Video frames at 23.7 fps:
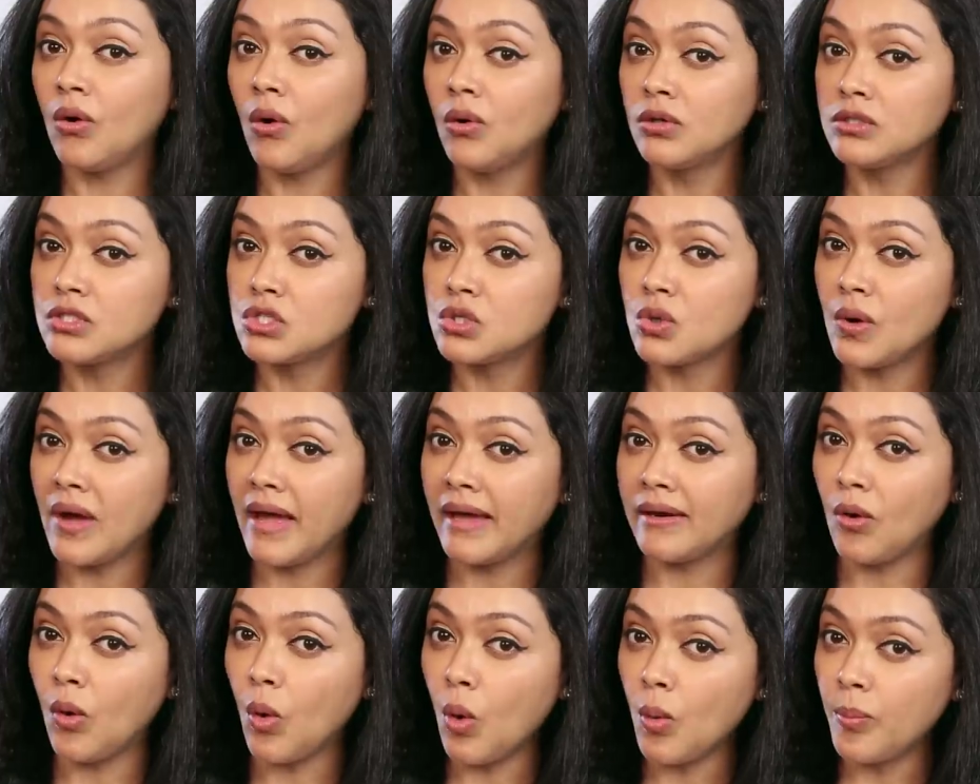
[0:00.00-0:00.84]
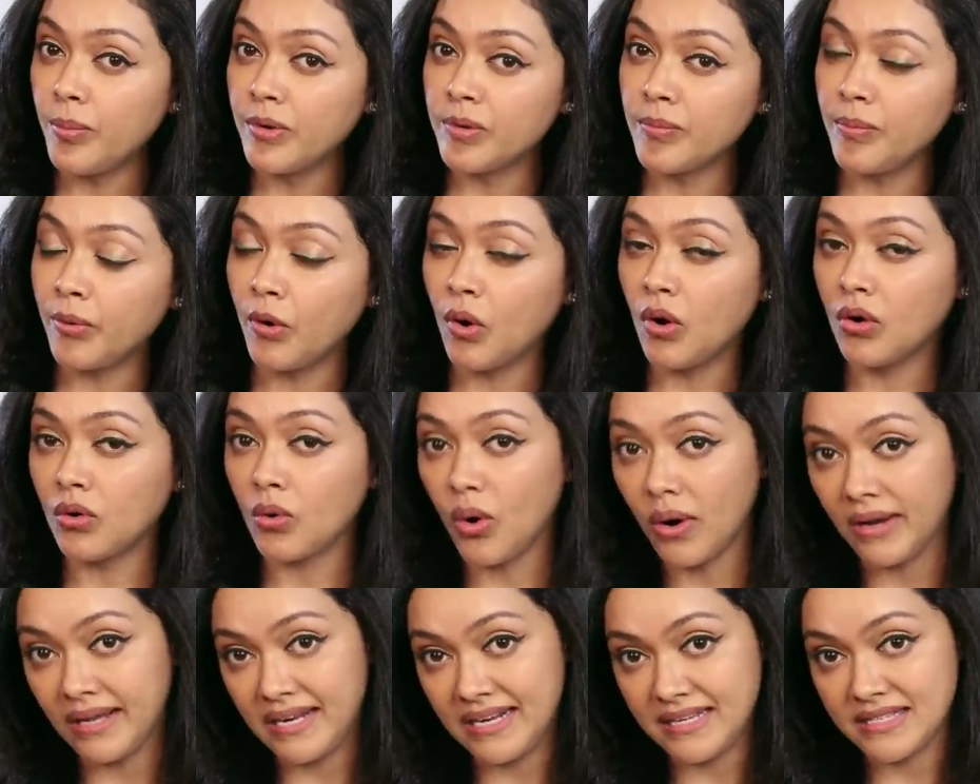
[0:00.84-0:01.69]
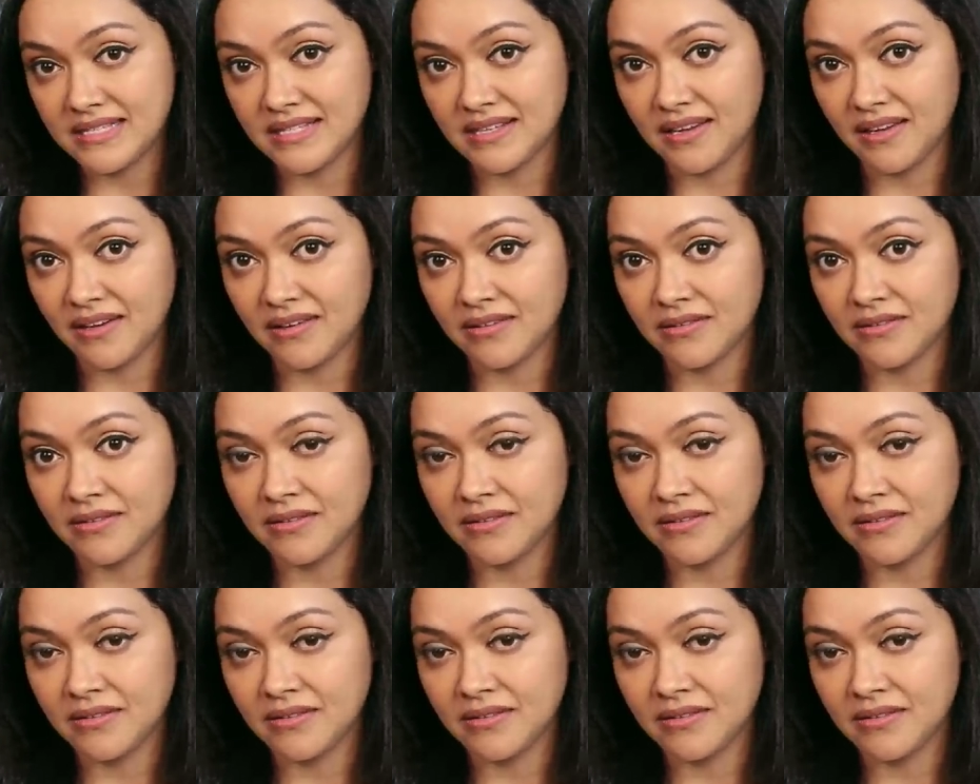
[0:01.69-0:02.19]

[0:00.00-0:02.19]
and also an open pore oily skin.